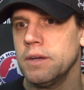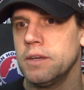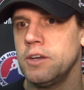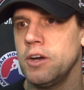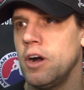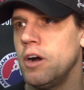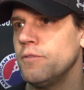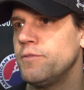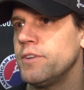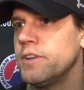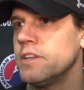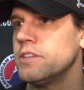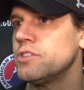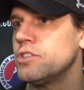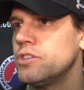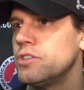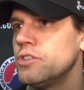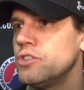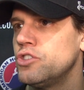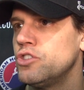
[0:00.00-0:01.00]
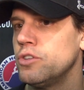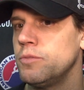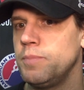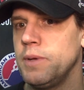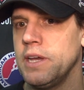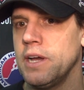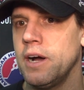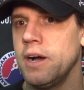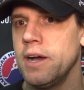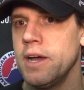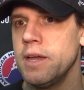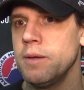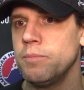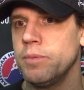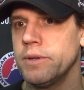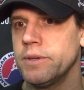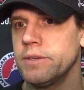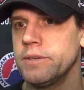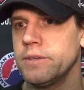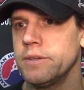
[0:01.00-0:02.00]
confidence should be high,
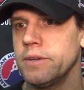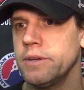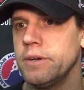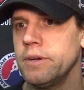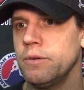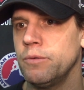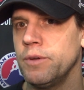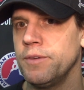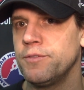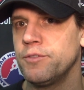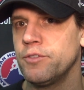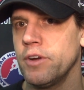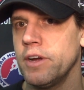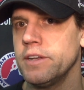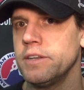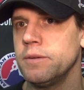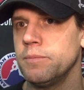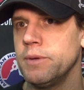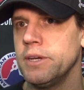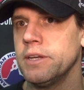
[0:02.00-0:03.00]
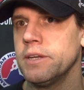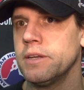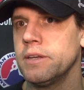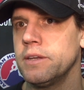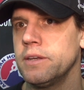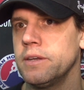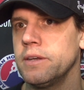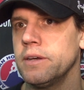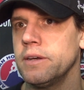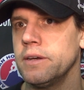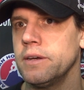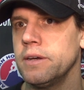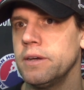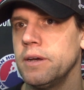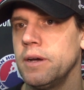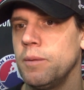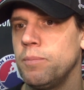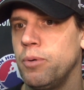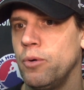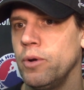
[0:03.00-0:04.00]
but we've tried to make
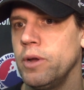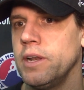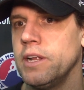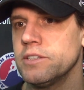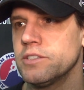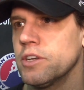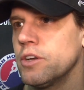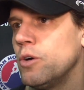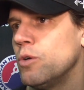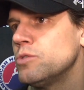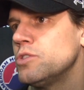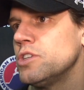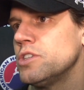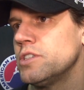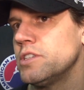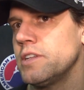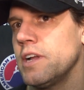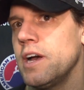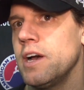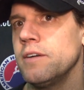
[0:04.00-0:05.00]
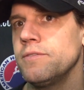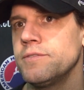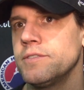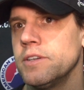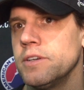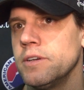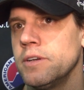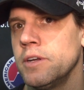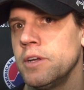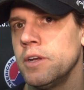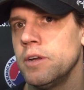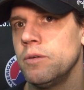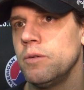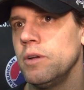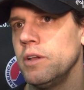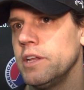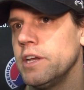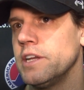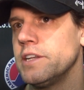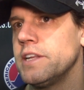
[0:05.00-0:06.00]
a point as a coaching staff to
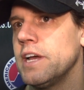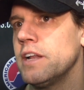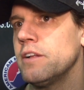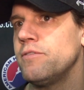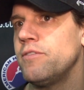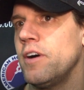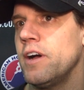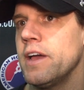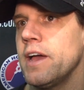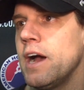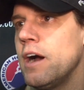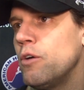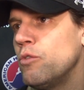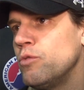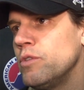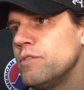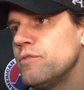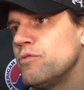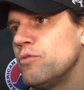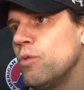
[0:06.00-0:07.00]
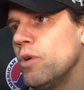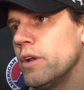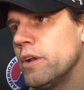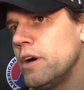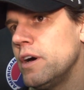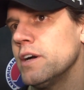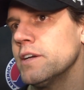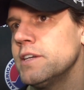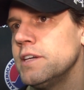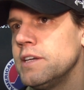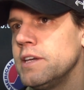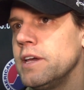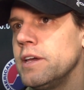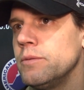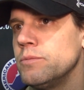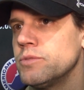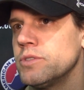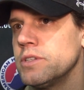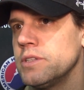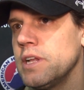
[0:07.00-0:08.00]
really identify how we've won hockey
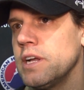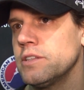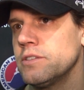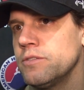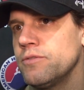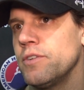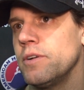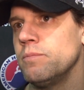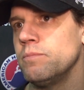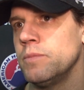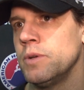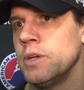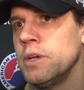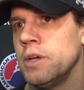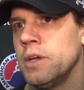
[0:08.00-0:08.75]
games, and that's from